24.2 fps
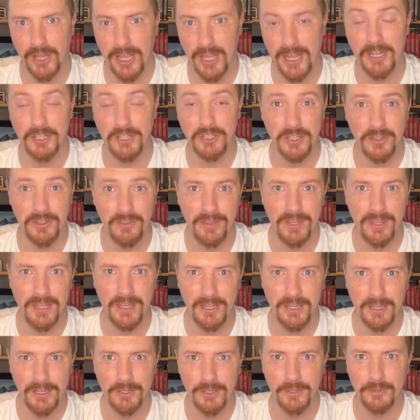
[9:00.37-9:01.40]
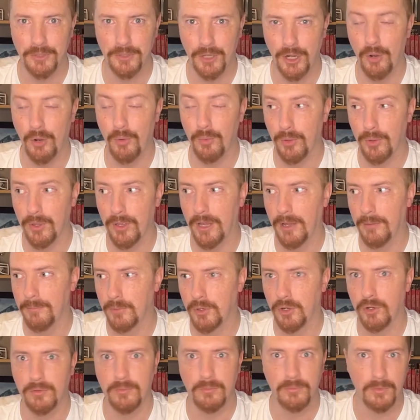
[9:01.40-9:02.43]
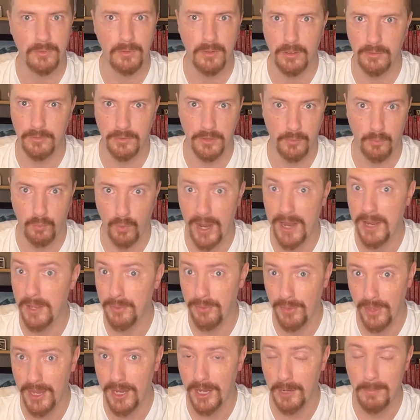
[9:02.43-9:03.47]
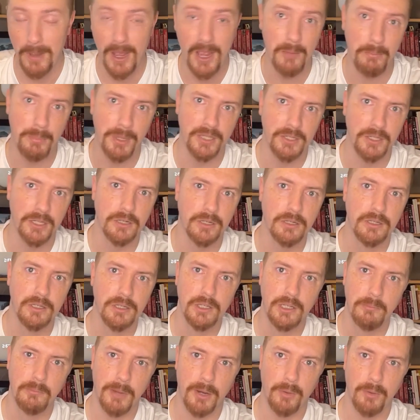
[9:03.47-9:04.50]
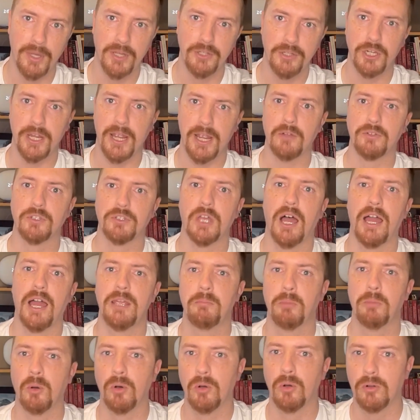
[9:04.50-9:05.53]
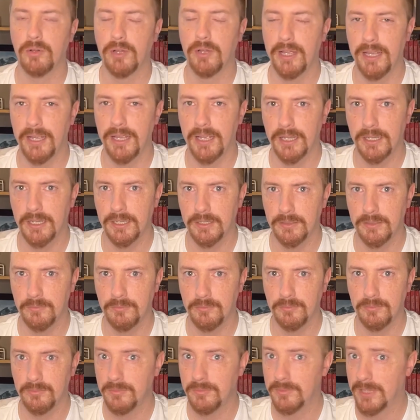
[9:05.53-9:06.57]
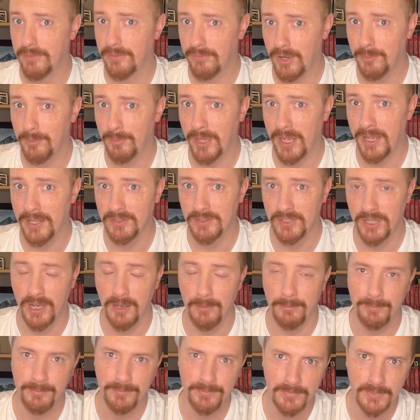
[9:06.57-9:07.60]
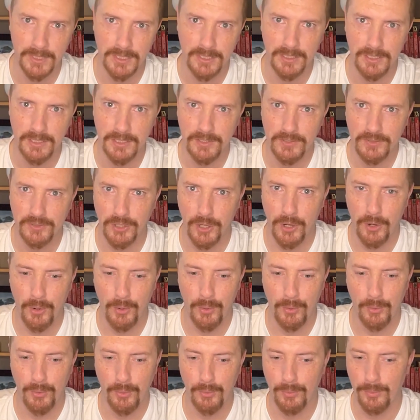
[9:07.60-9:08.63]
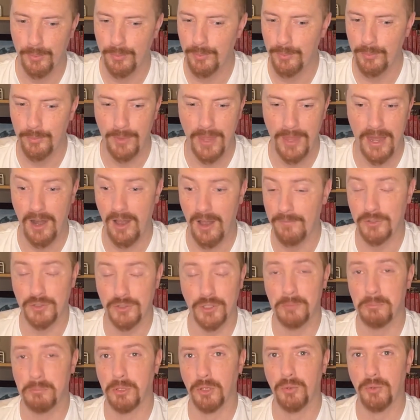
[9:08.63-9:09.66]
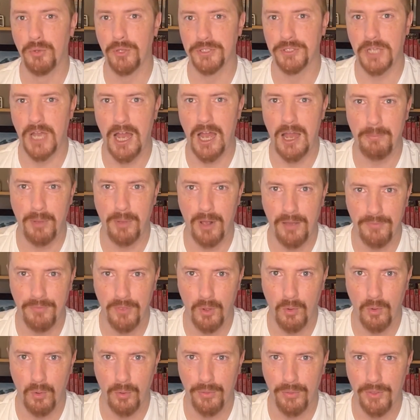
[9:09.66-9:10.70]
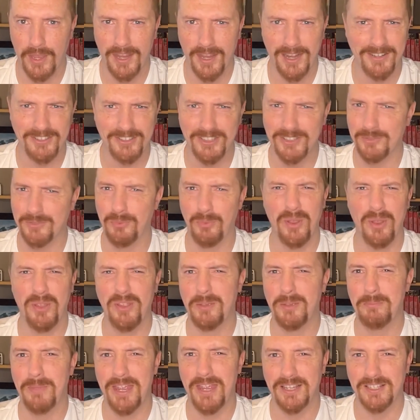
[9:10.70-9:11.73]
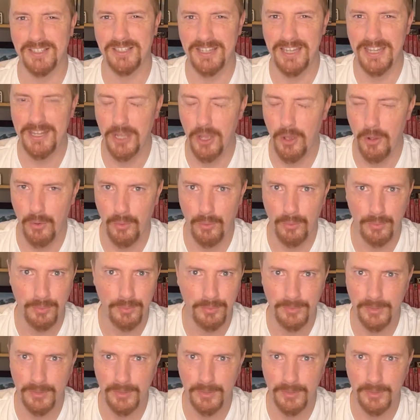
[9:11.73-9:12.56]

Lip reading: Lanning did the right thing, in my opinion, by reaching out to Heupel and giving him the heads up. So that obviously blew the top off the whole thing, and it just really makes Nico